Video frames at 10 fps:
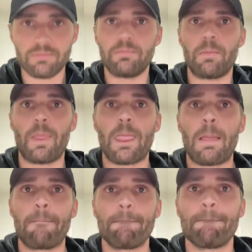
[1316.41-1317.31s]
All
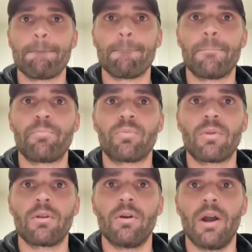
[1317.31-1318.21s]

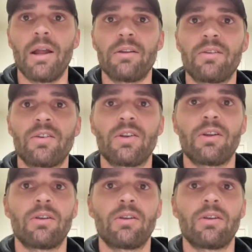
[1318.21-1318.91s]
right.